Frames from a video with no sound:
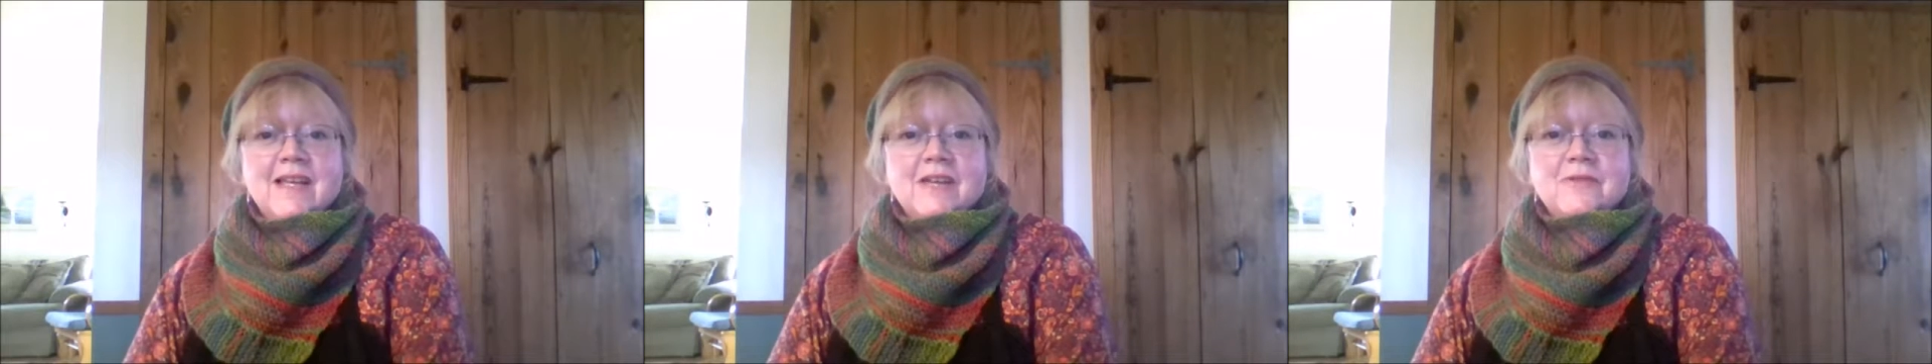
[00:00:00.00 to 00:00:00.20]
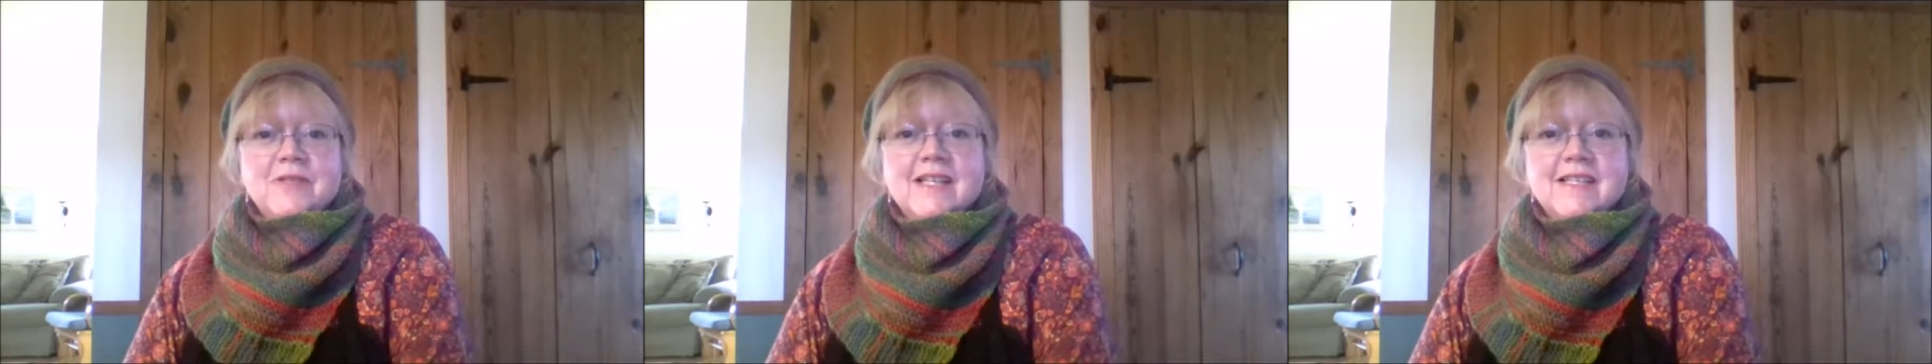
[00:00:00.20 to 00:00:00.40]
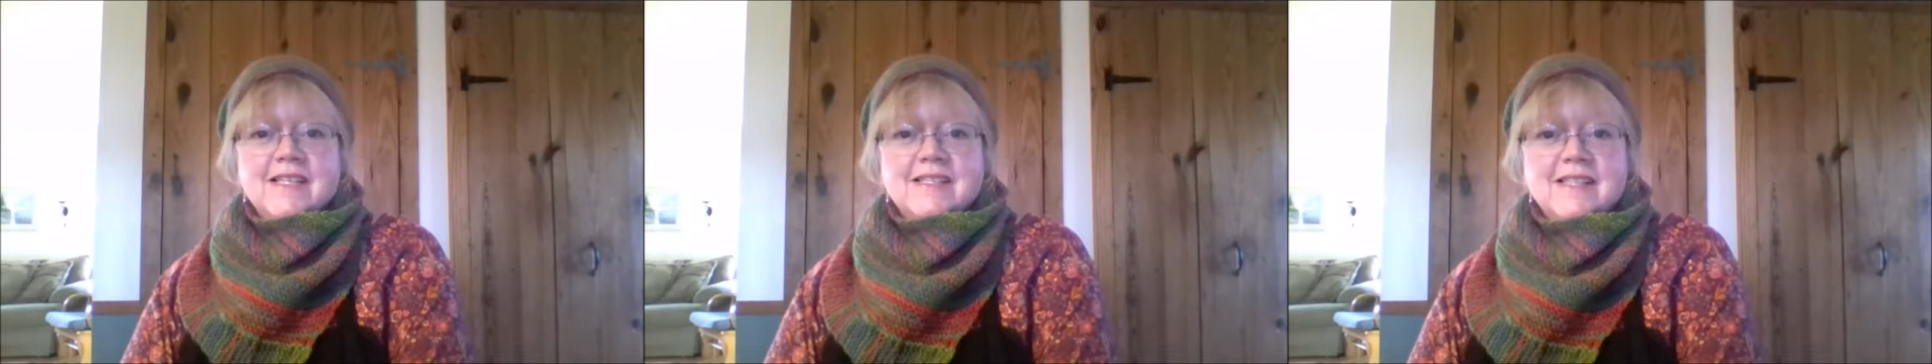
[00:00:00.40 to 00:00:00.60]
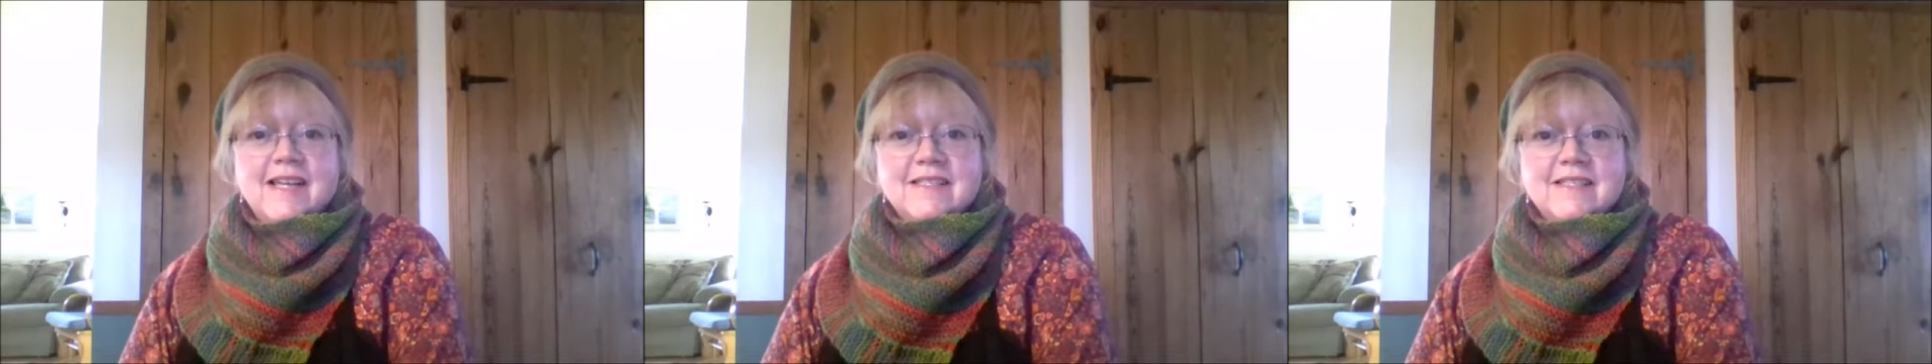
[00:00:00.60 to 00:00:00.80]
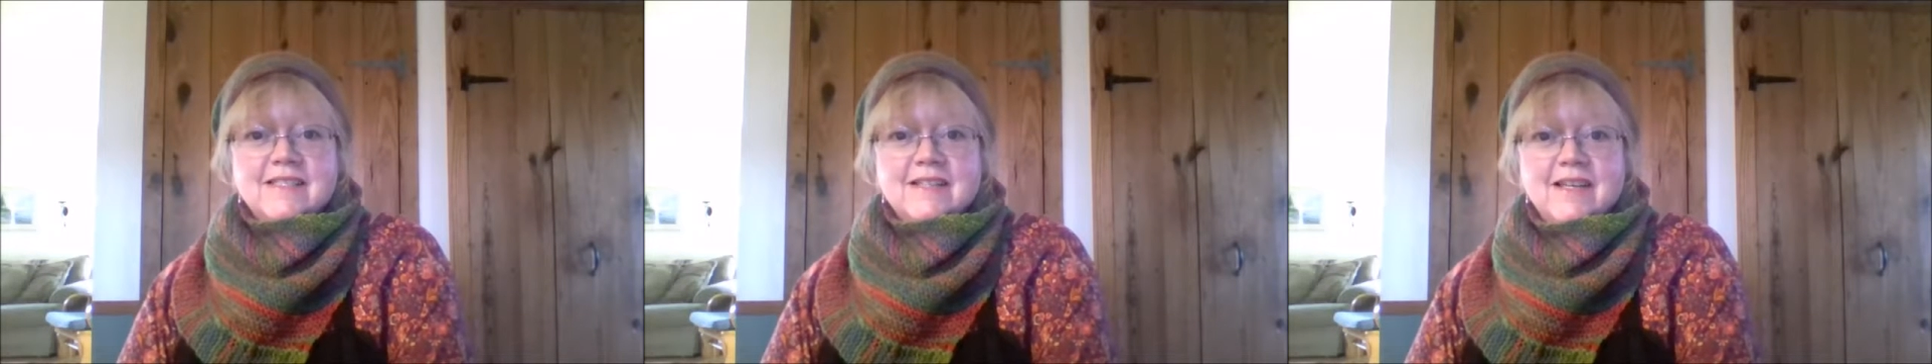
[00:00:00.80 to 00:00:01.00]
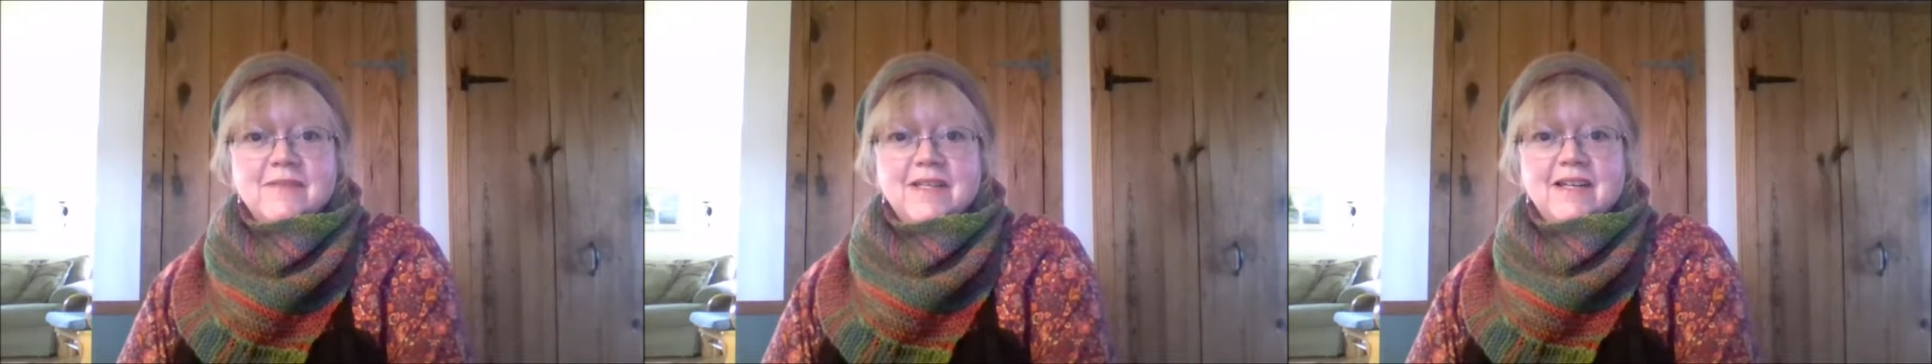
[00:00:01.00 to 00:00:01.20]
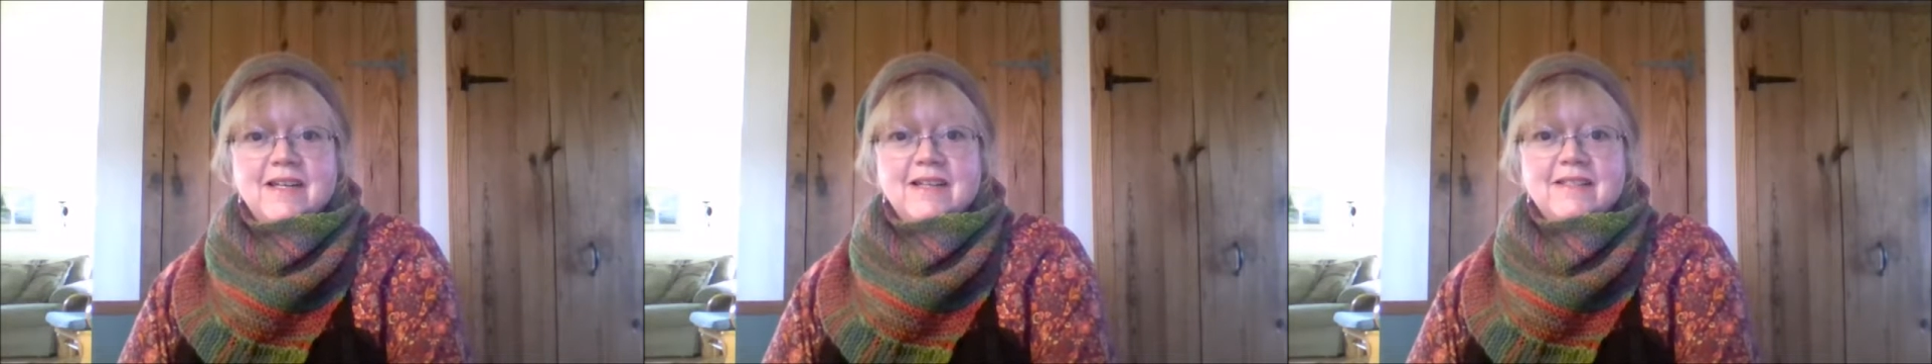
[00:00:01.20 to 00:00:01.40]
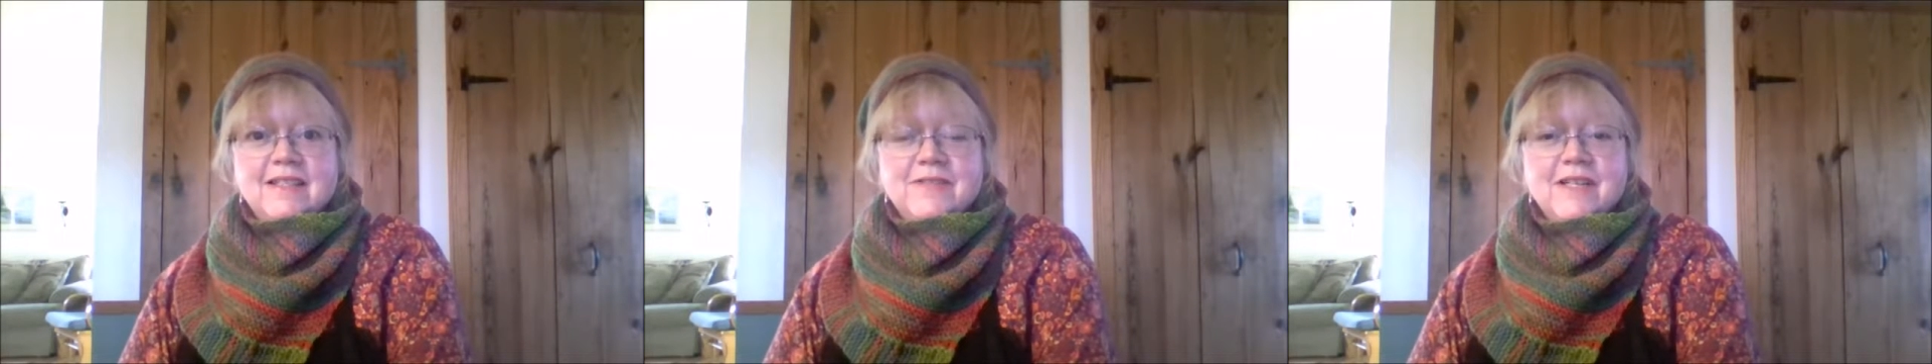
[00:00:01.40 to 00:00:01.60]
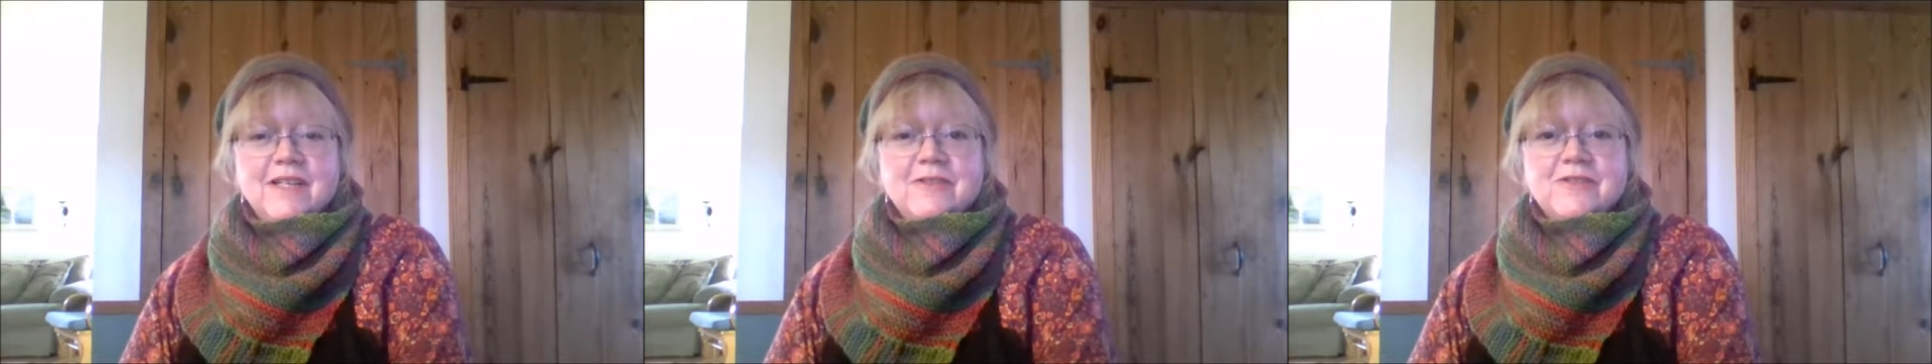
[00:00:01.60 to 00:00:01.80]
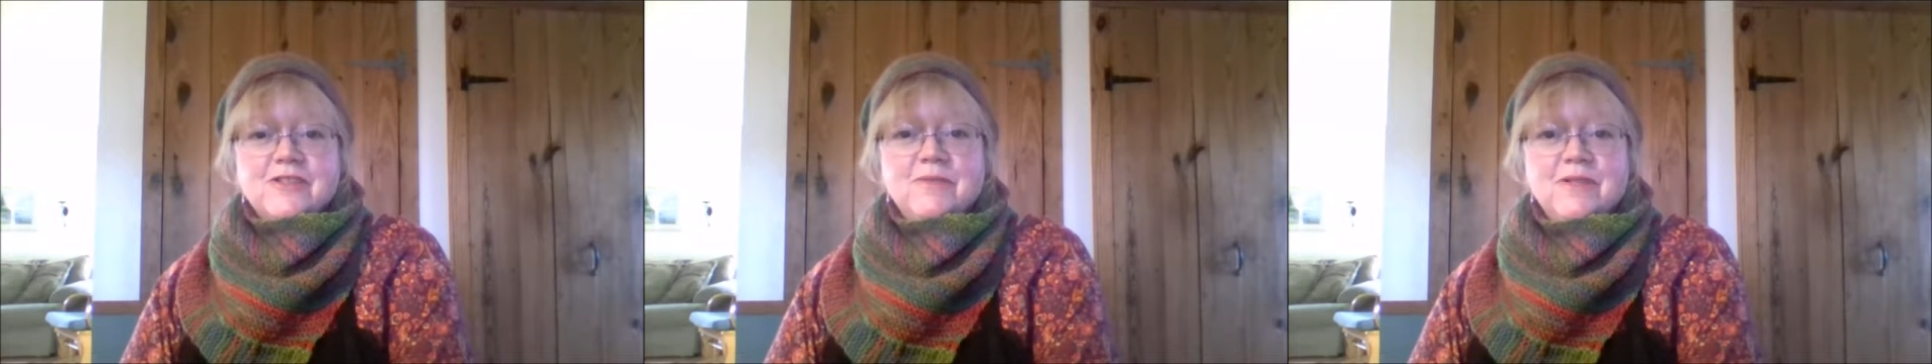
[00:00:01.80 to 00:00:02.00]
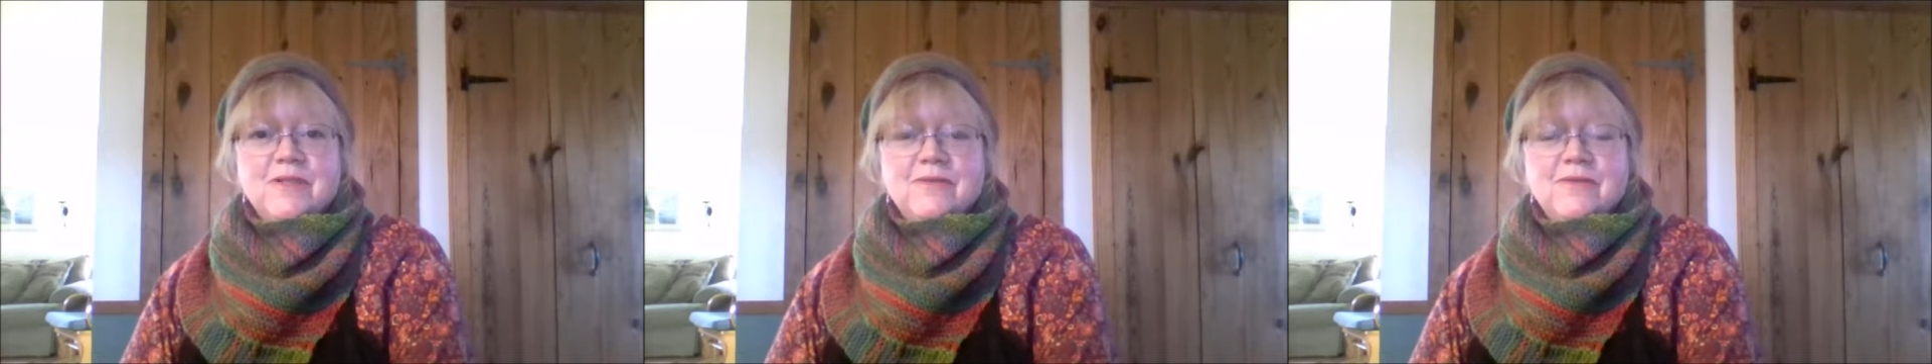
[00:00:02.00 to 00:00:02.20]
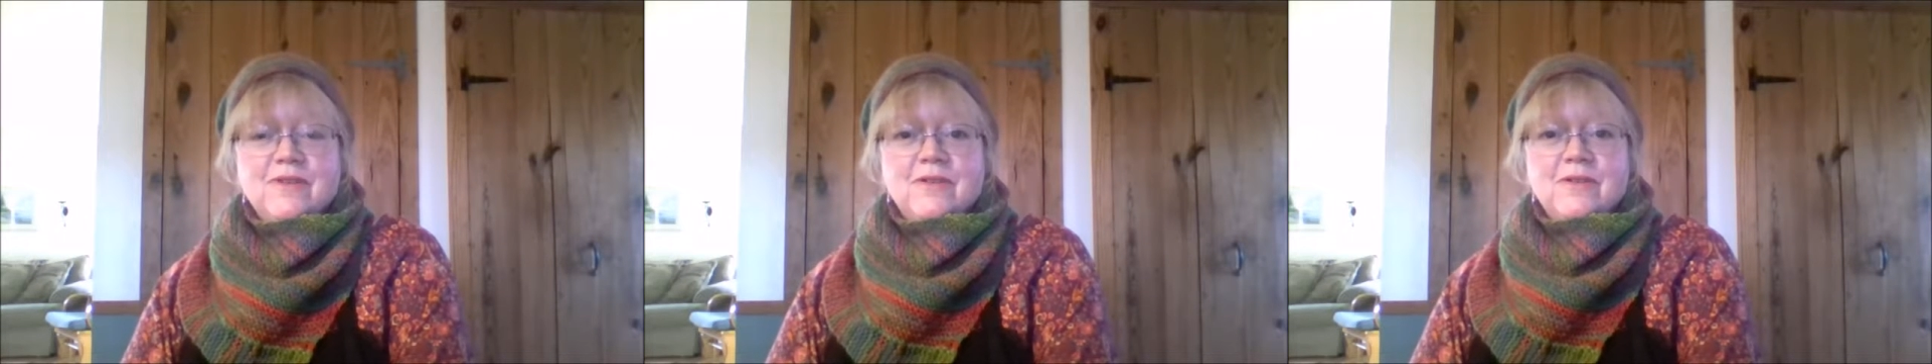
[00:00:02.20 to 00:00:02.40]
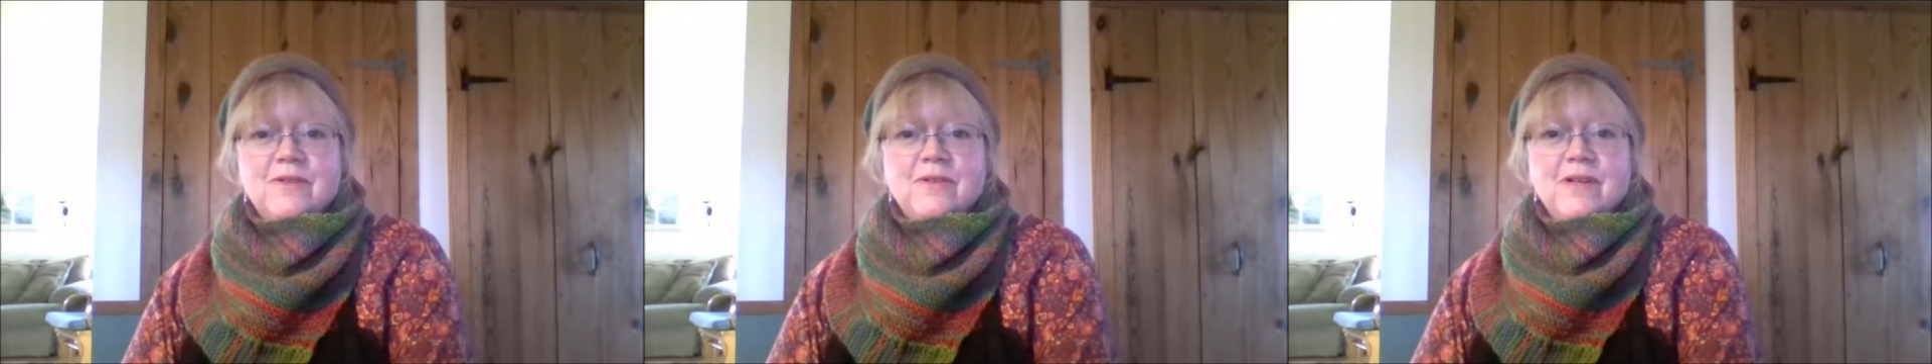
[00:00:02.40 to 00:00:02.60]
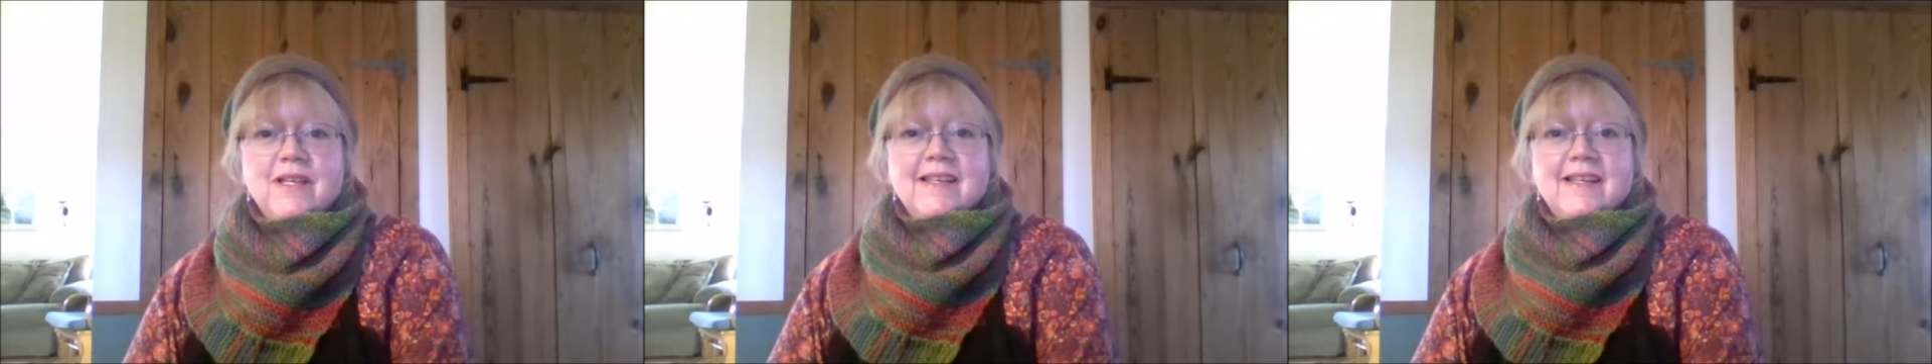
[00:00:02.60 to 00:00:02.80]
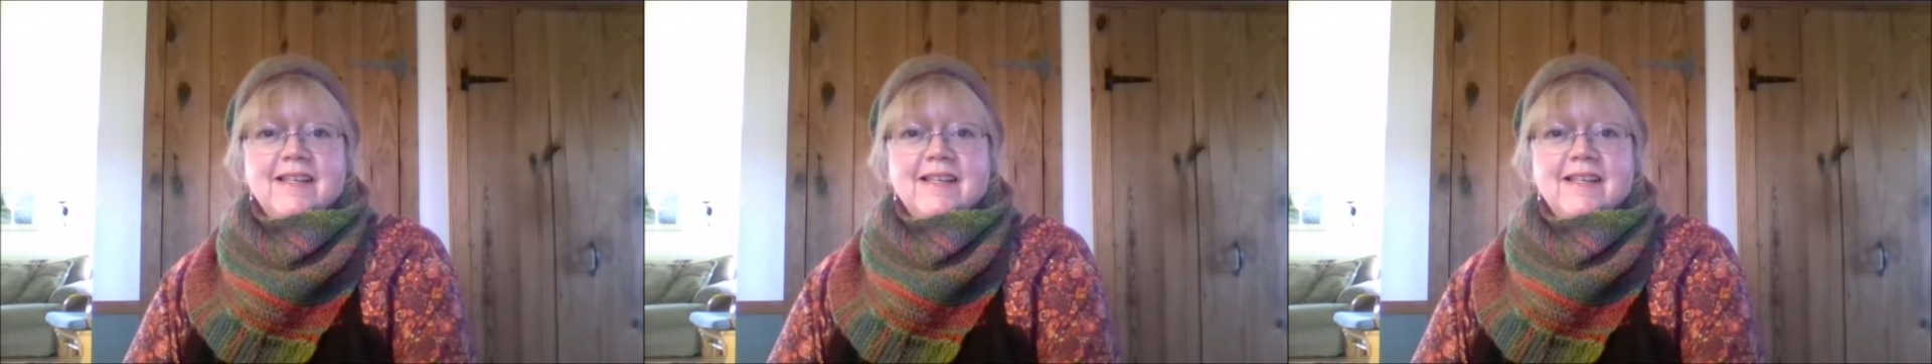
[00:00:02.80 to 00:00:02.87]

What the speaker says: realized last time that I left out some info